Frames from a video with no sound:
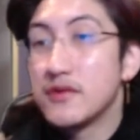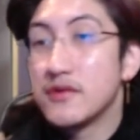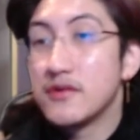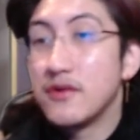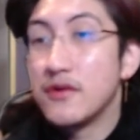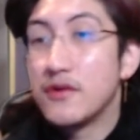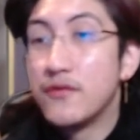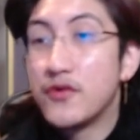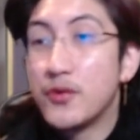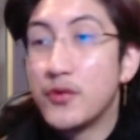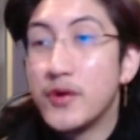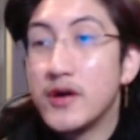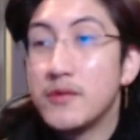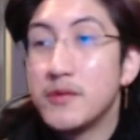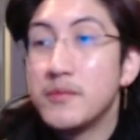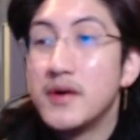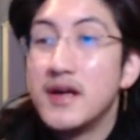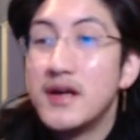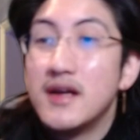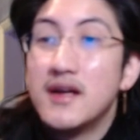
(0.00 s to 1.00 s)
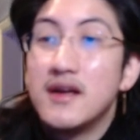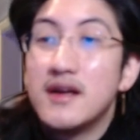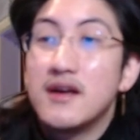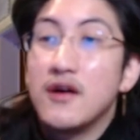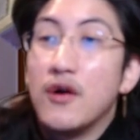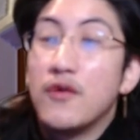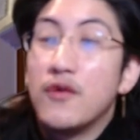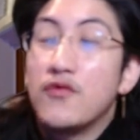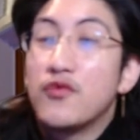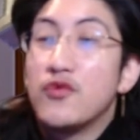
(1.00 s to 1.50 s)
Overwhelm.
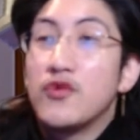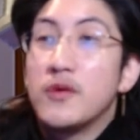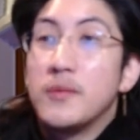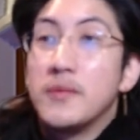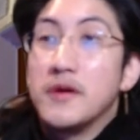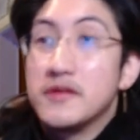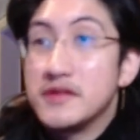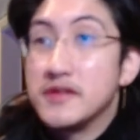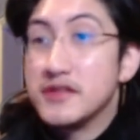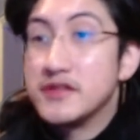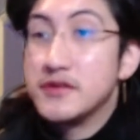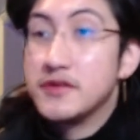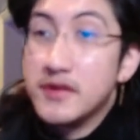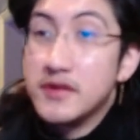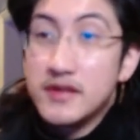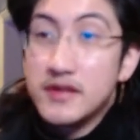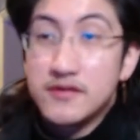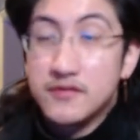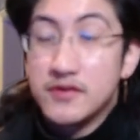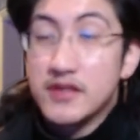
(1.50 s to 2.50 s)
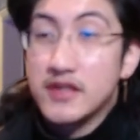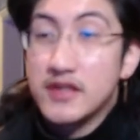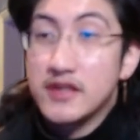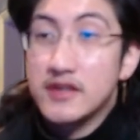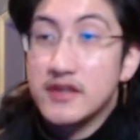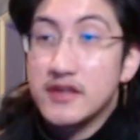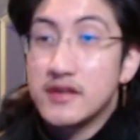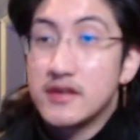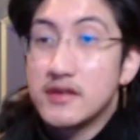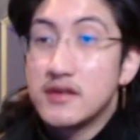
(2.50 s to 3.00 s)
Overwhelm on this unit is really
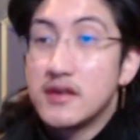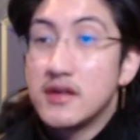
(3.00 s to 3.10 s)
good.